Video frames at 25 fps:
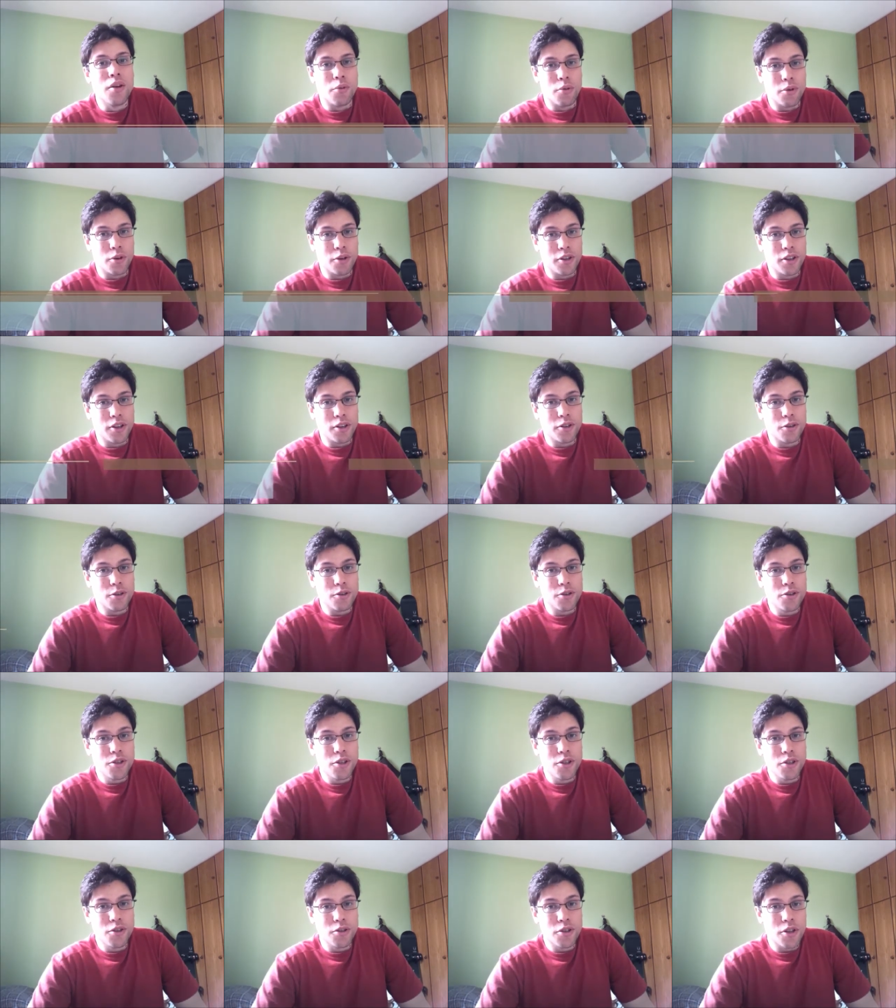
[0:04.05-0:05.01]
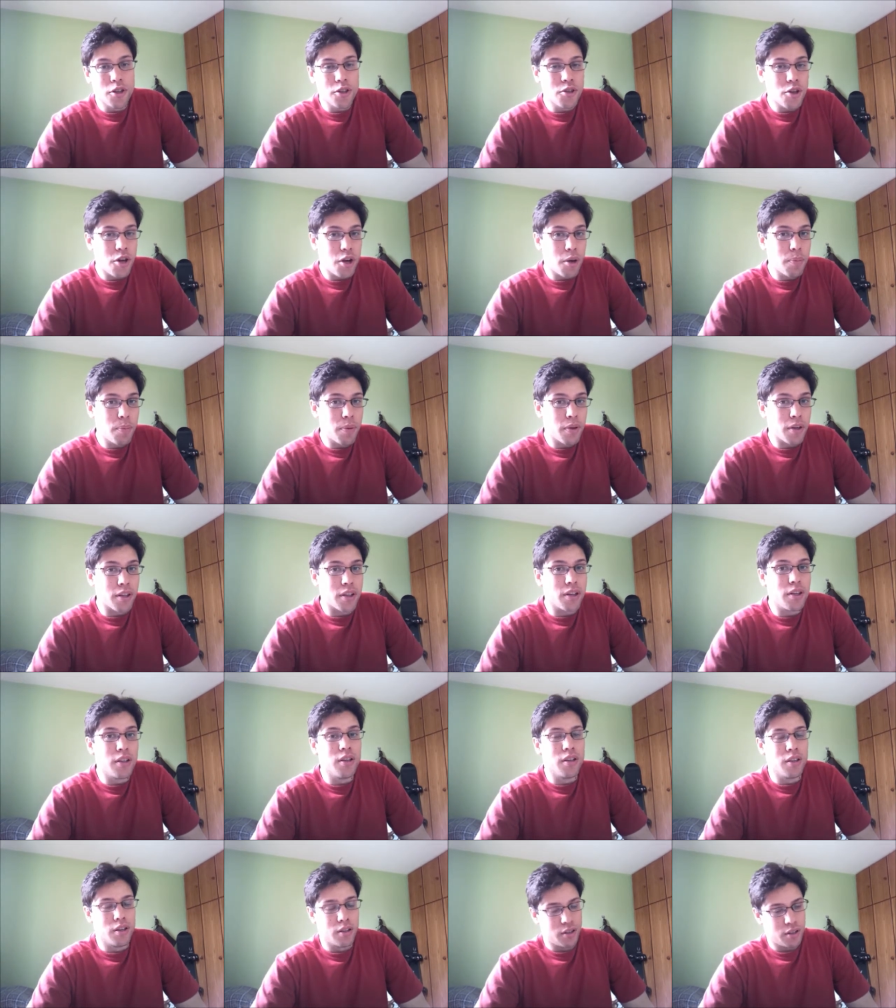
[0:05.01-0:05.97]
We're gonna continue the
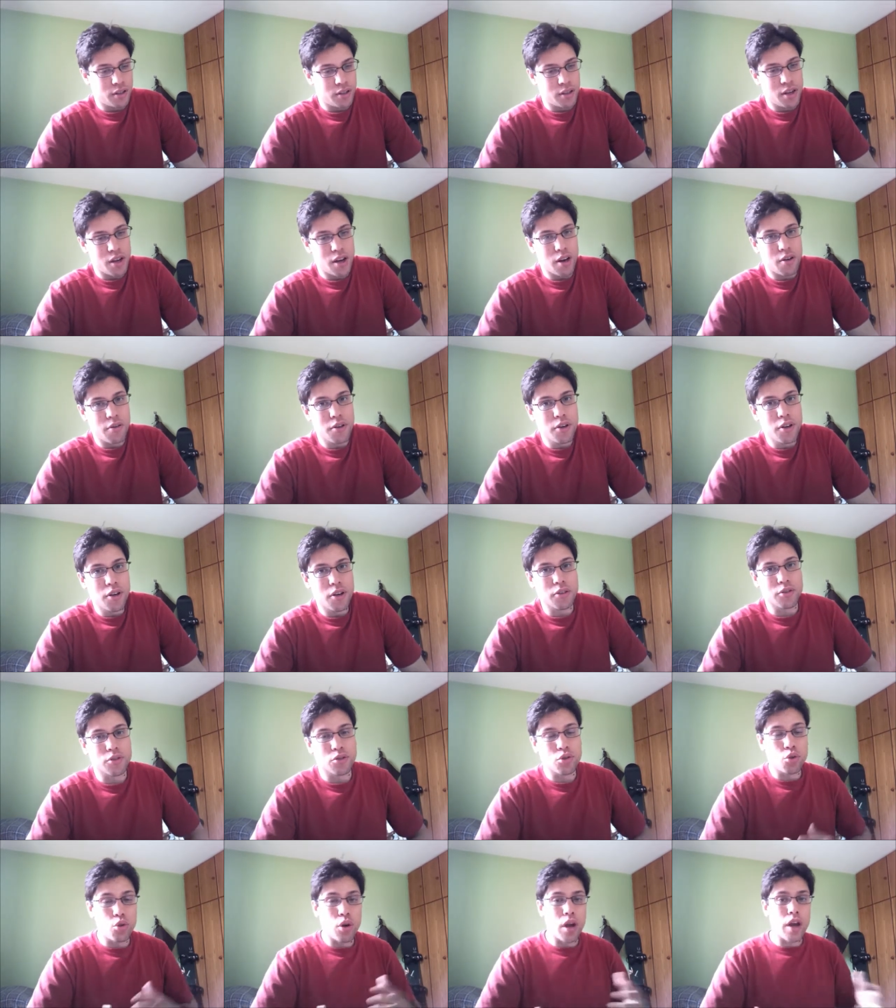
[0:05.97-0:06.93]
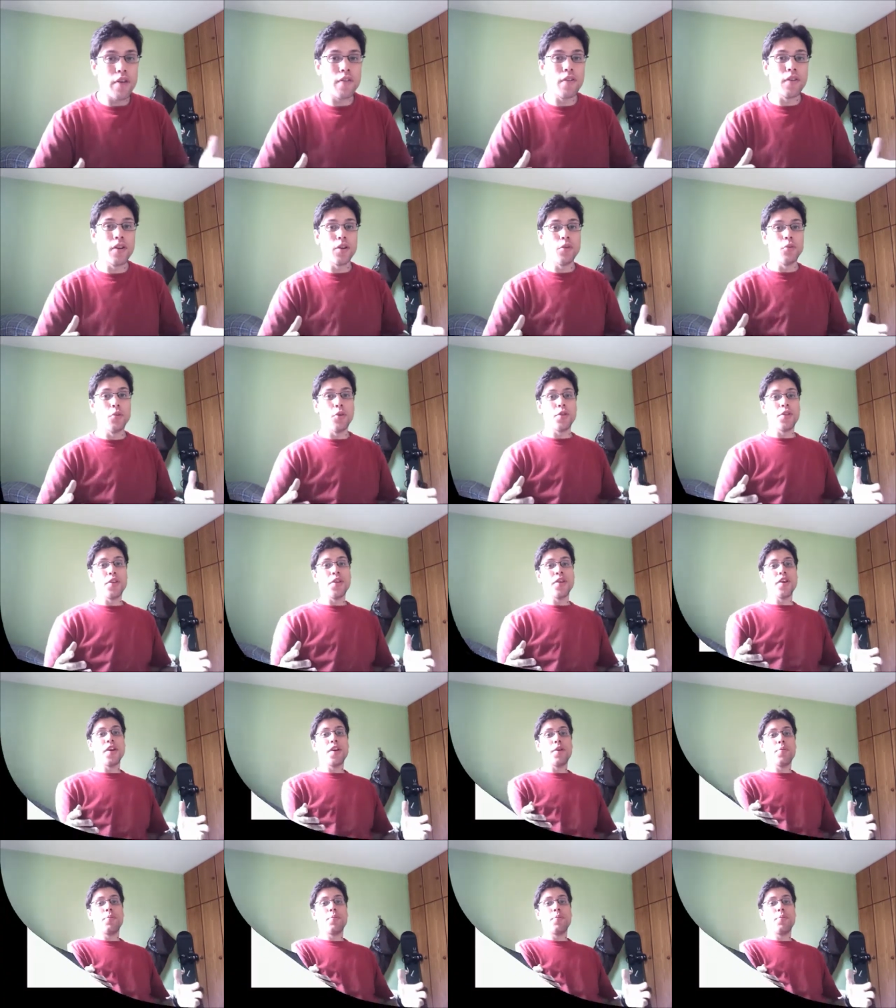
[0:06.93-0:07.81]
topic, carry on, traveling with V I